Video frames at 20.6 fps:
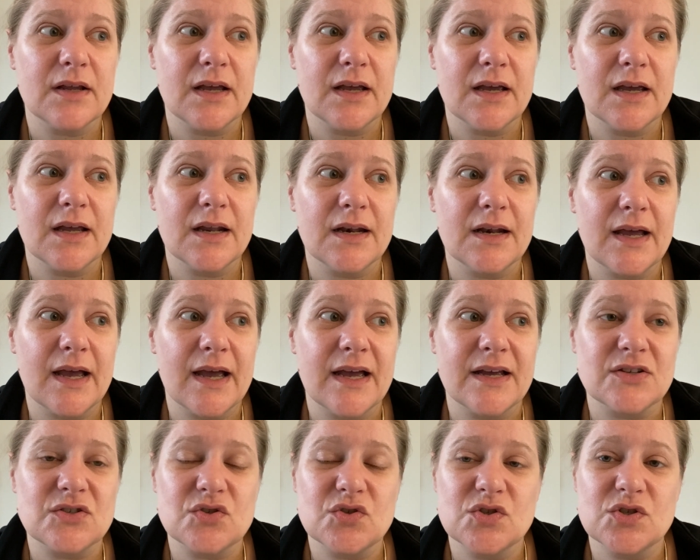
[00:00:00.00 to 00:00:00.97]
and I
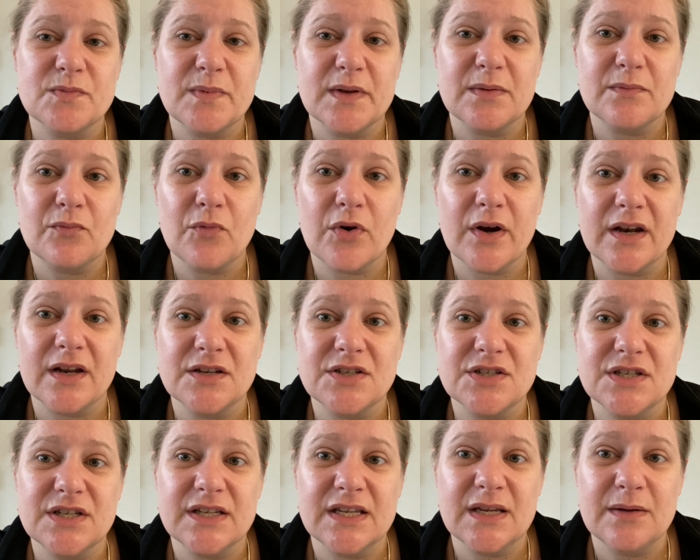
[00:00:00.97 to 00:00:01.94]
had to spend more
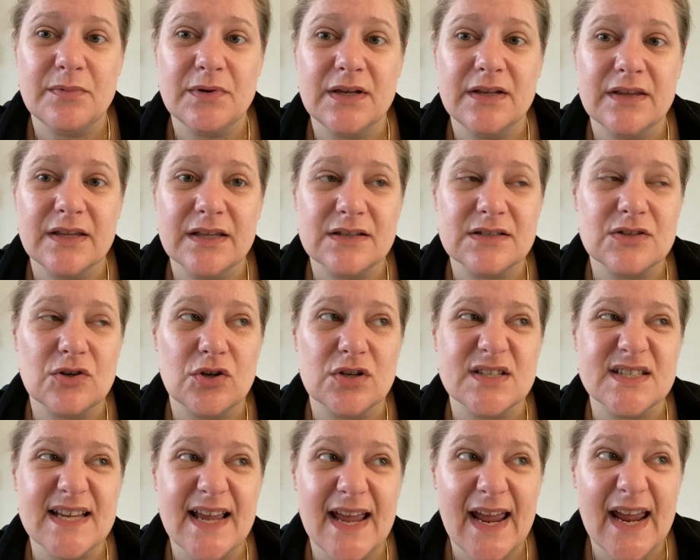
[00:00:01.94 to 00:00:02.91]
energy keeping it
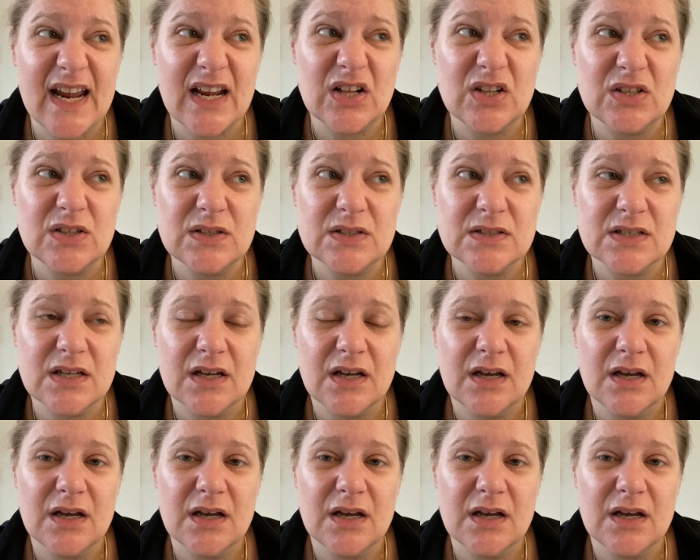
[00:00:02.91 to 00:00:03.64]
untangled